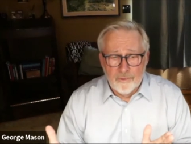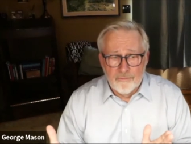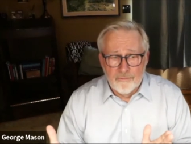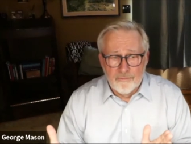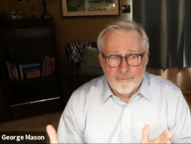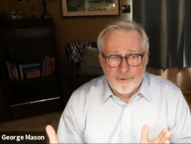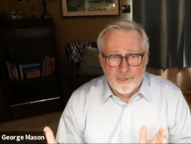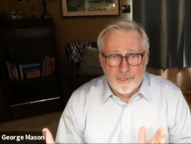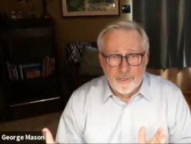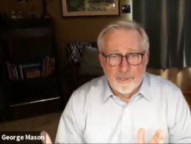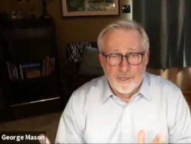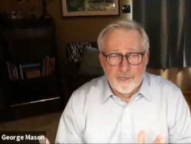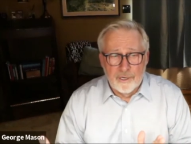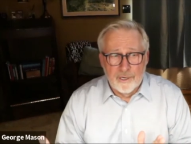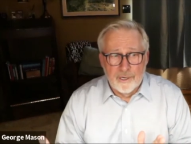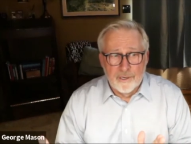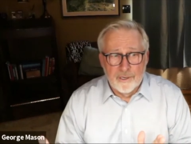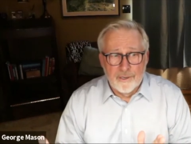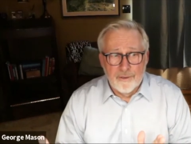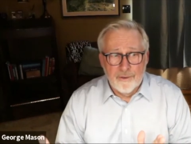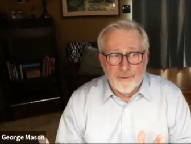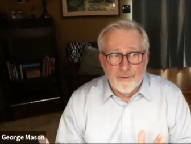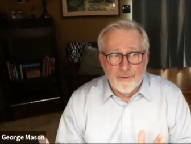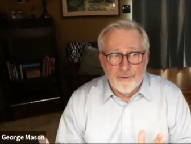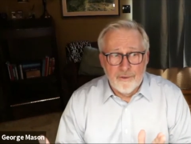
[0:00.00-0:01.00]

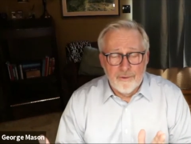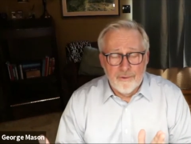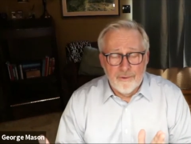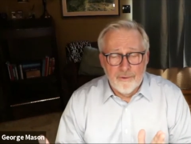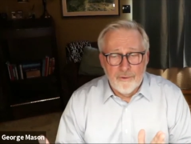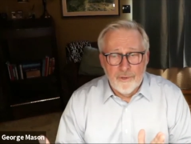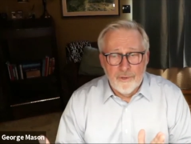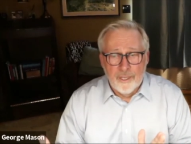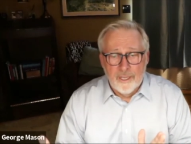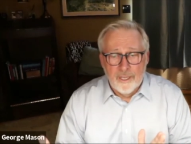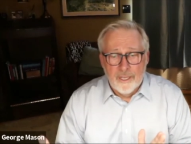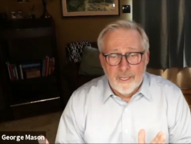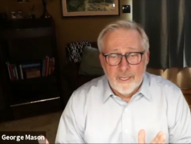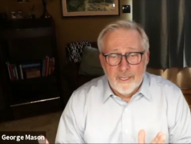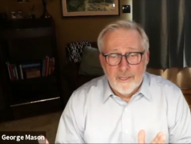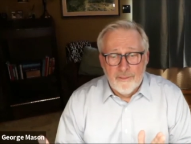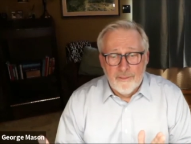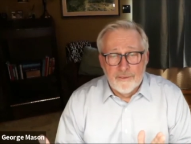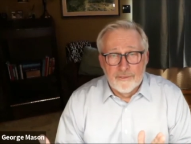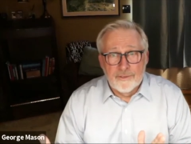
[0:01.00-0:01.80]
regard to the